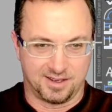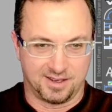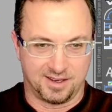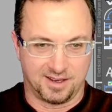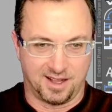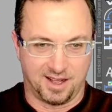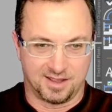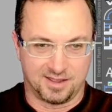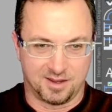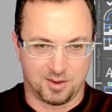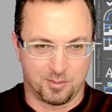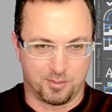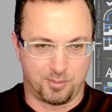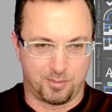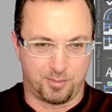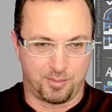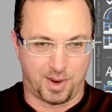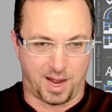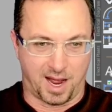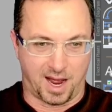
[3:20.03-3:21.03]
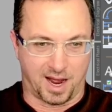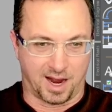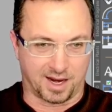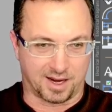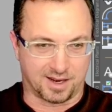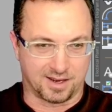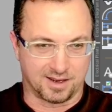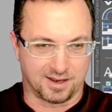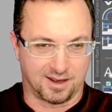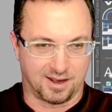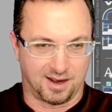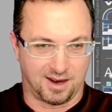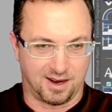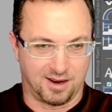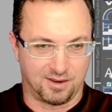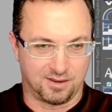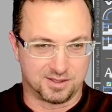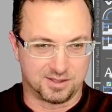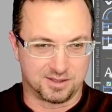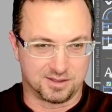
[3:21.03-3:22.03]
at the back. I
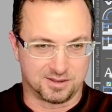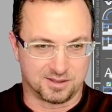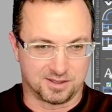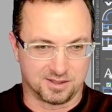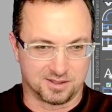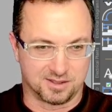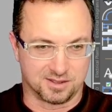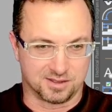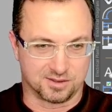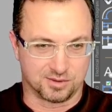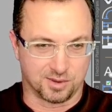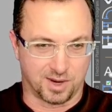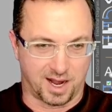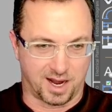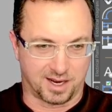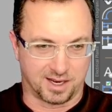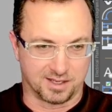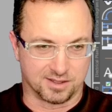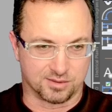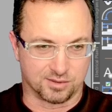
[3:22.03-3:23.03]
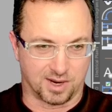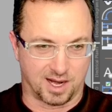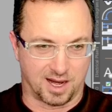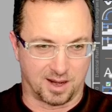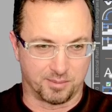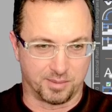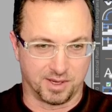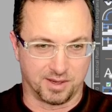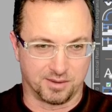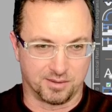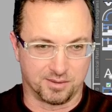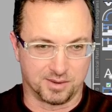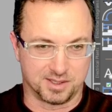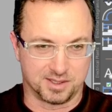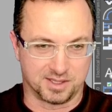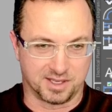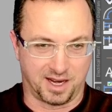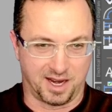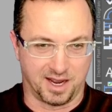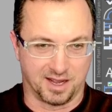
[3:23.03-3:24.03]
always used to just drag and drop it, which
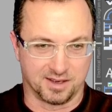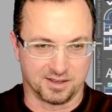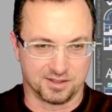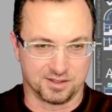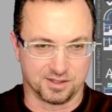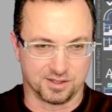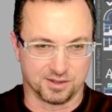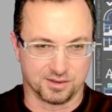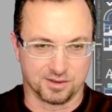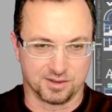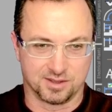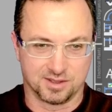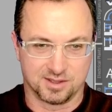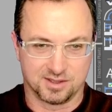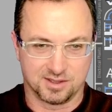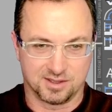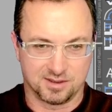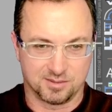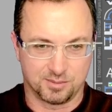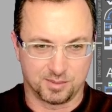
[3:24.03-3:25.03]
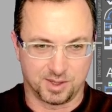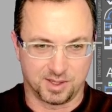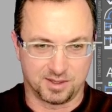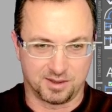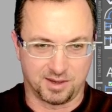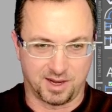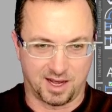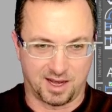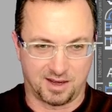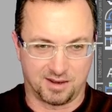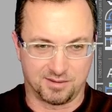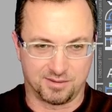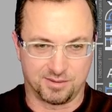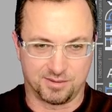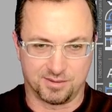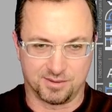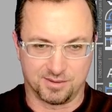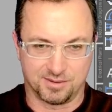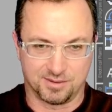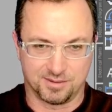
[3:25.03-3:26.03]
you can't do. But you have
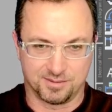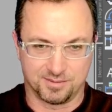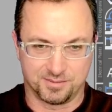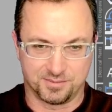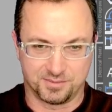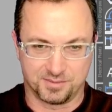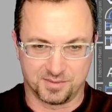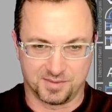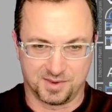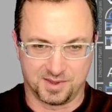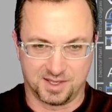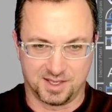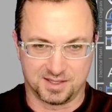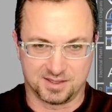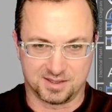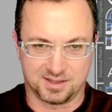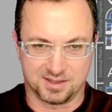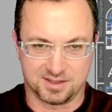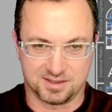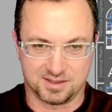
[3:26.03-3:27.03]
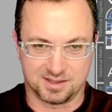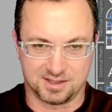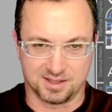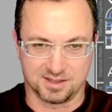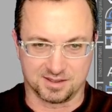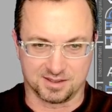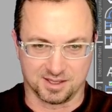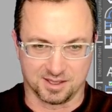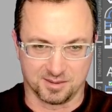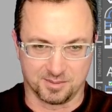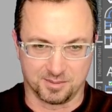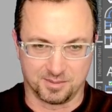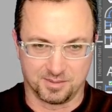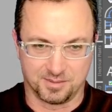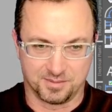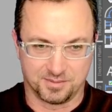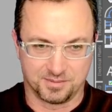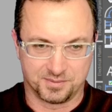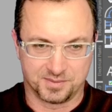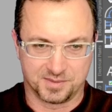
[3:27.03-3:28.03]
this system
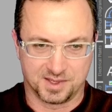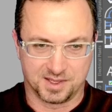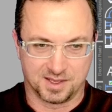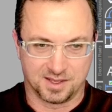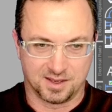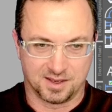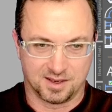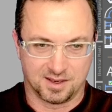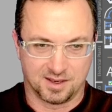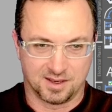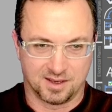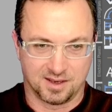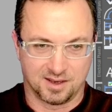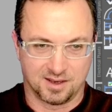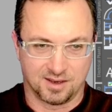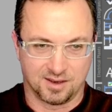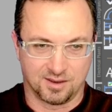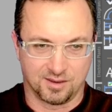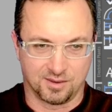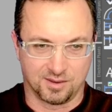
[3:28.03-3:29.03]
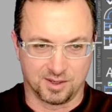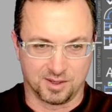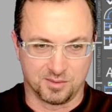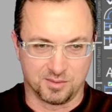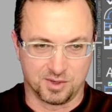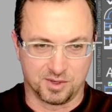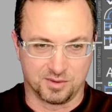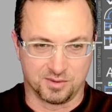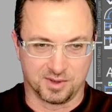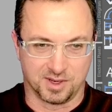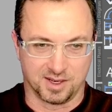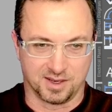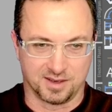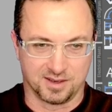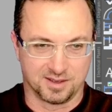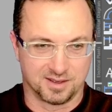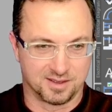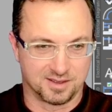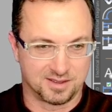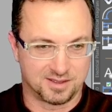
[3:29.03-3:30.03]
where you move it
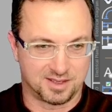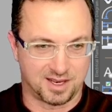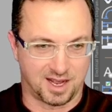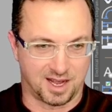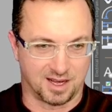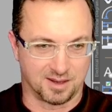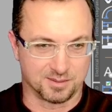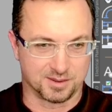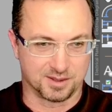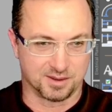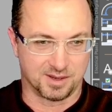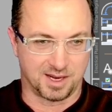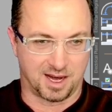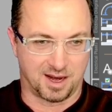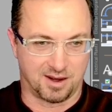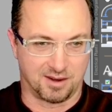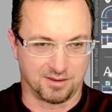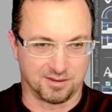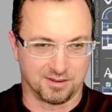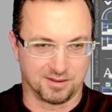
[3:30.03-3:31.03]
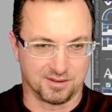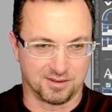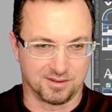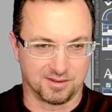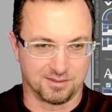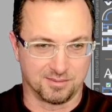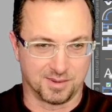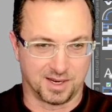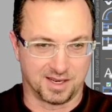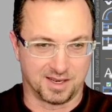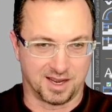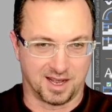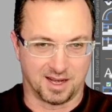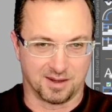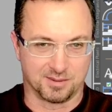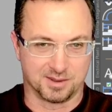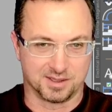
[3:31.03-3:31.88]
tab. So now my tab is